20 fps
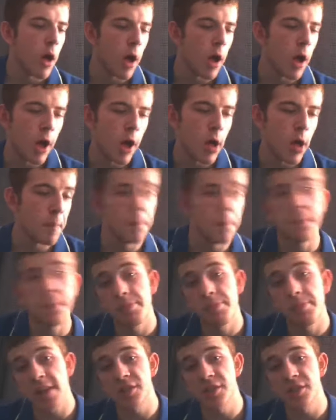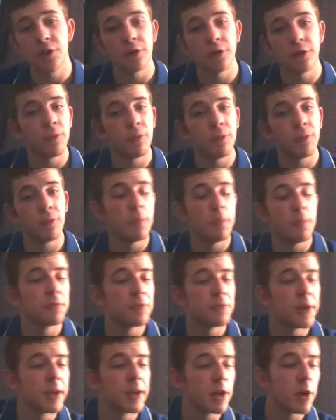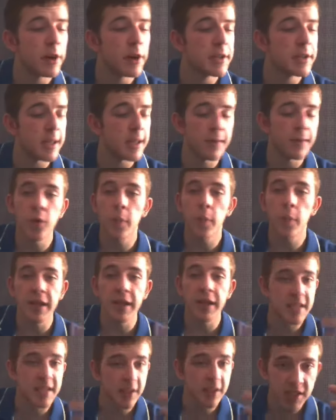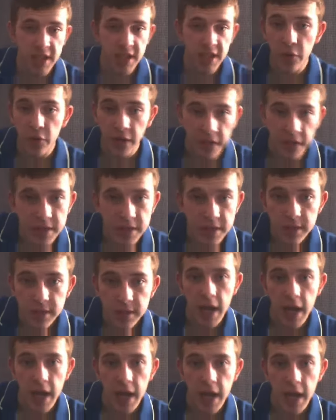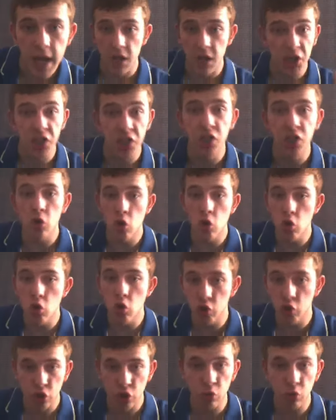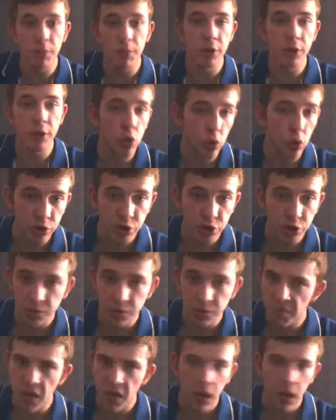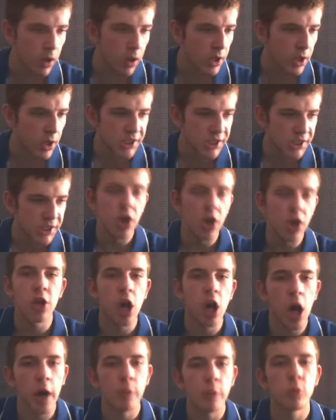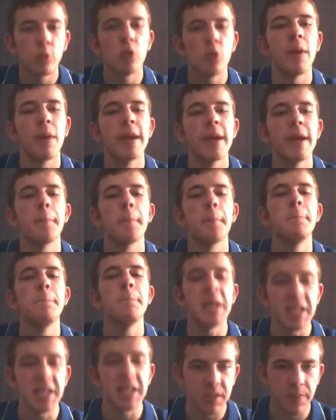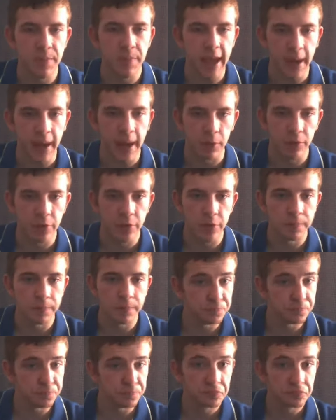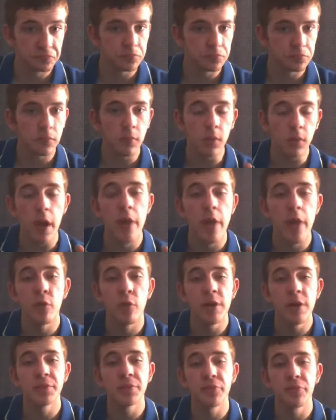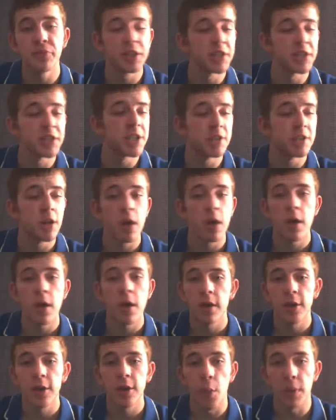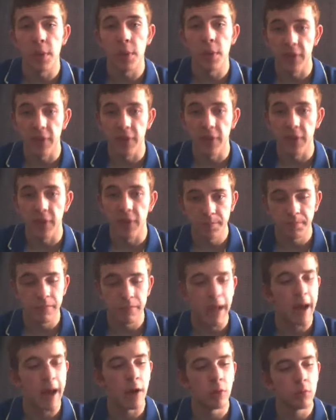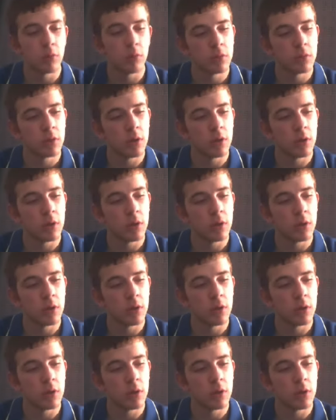That's a good thing, guys. If you're up against something like Tyranids, there's a huge swarm of gaunts. Sternguard will make mincemeat out of them, and the reason for this is combi flamers. Now,